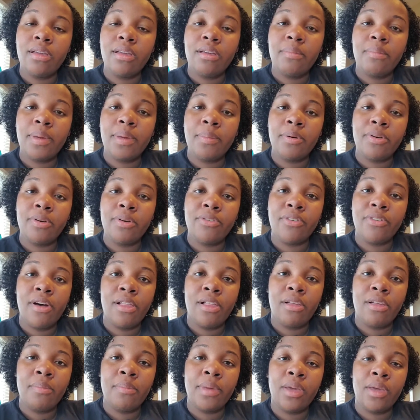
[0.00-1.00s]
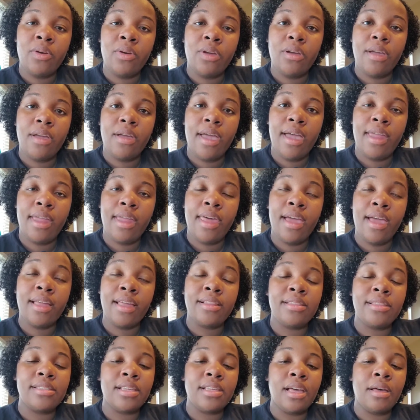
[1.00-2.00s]
who follow me
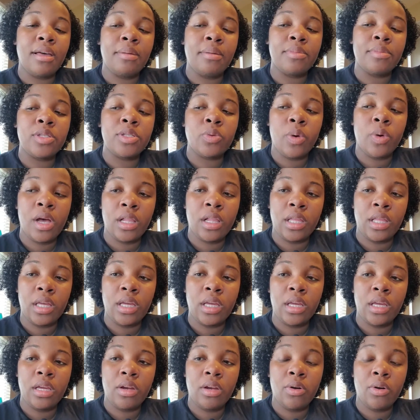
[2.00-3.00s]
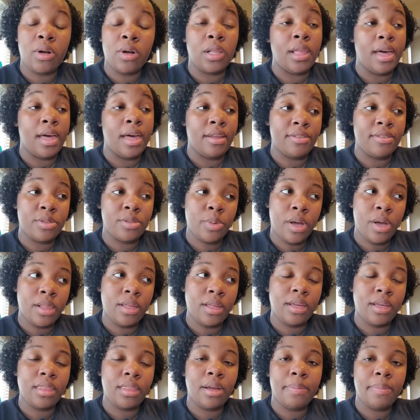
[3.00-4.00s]
had some swelling or a lot of
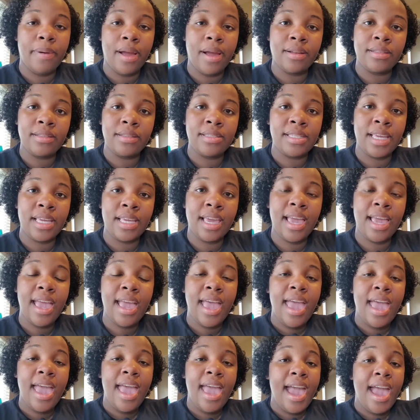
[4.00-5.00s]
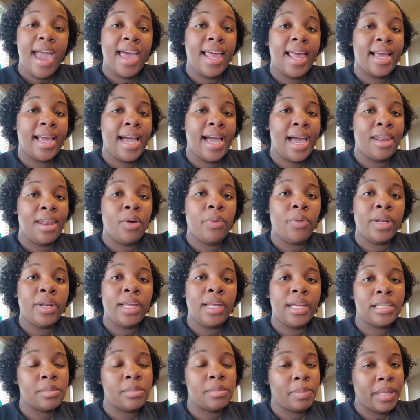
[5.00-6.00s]
swelling in their pregnancy, and I kind of want
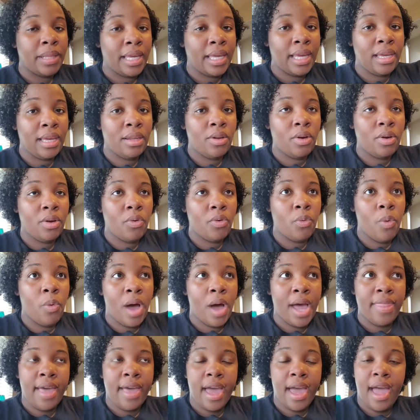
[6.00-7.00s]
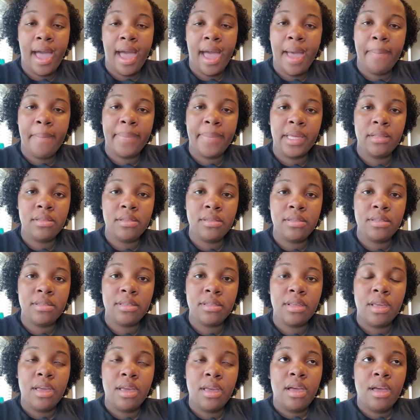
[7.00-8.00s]
to explain why that
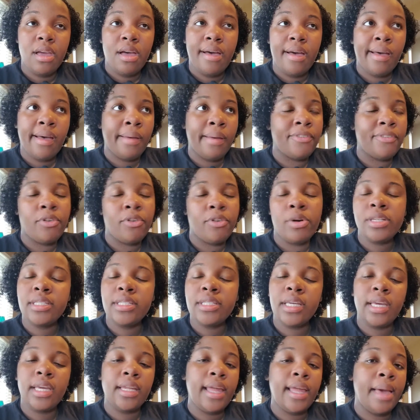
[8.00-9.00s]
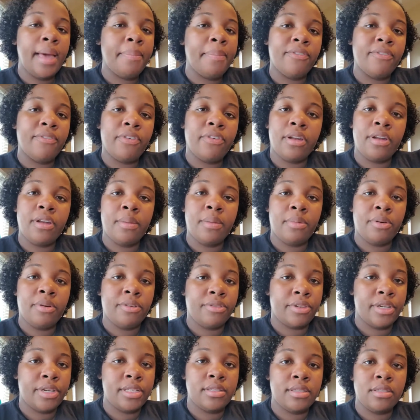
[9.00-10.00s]
happens. Of course, it can happen for a number
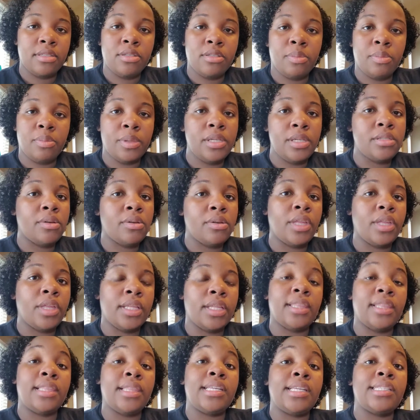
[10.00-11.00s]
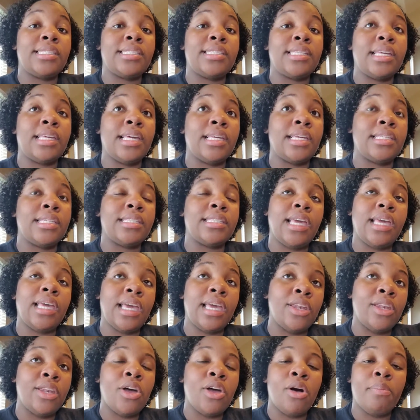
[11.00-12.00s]
of reasons, so please don't think that this is the
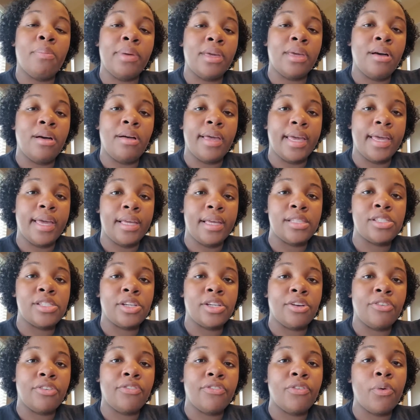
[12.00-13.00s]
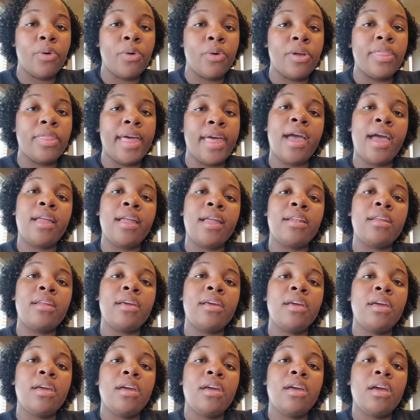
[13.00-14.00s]
end all be all answer for that
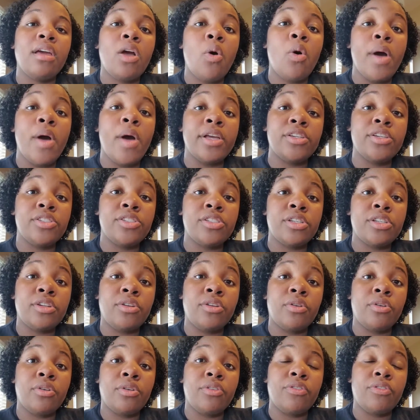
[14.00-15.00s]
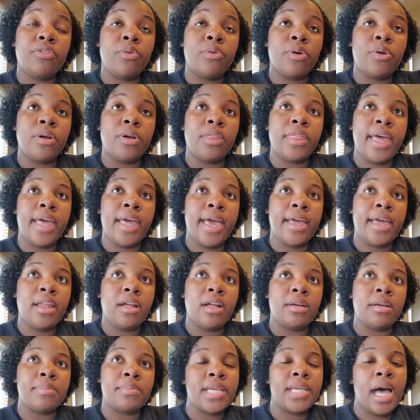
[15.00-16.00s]
question or for
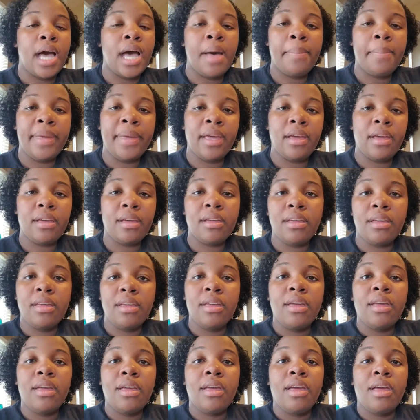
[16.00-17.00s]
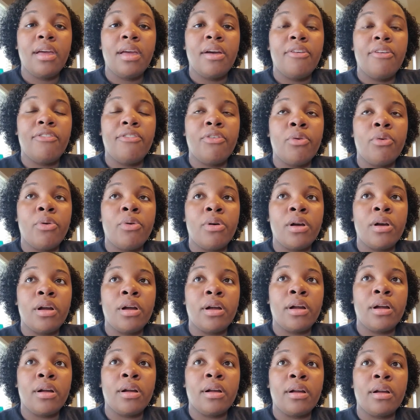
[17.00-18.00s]
that topic.
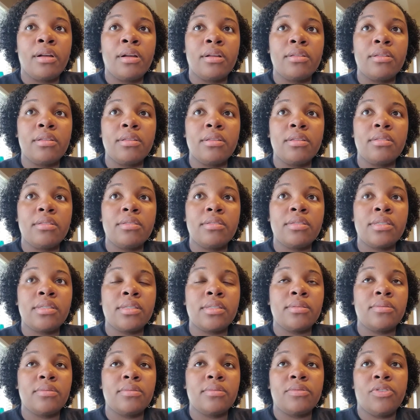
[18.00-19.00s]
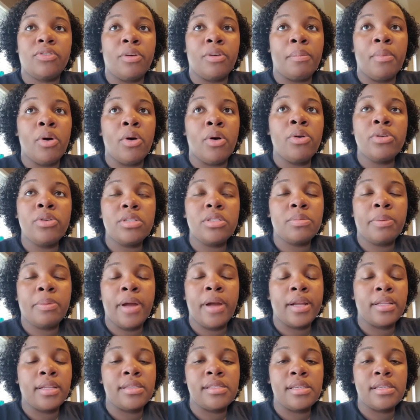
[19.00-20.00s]
For for most
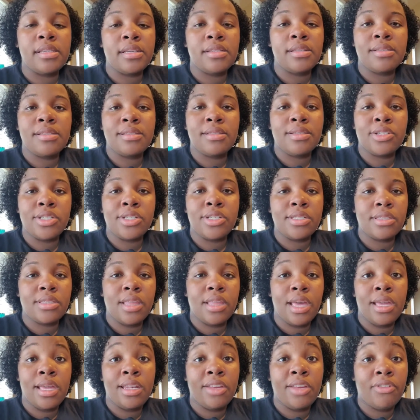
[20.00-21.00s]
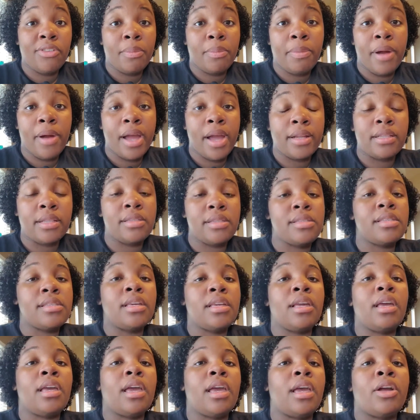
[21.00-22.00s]
pregnancies, it's just the end of a
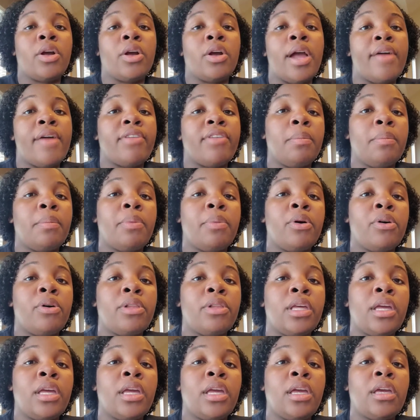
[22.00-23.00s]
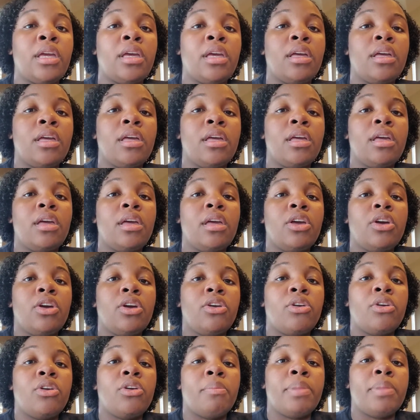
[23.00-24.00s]
pregnancy and gravity pulling
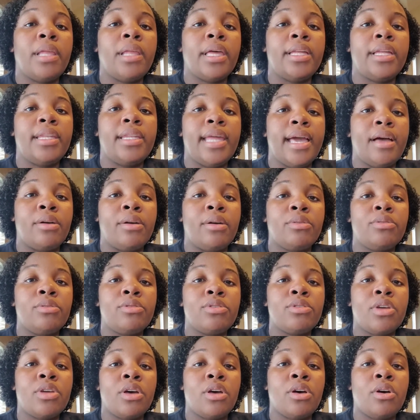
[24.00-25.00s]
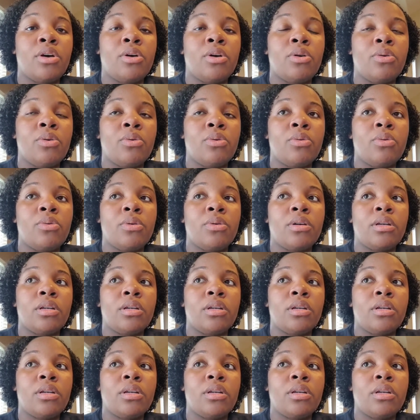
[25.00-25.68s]
your blood down. So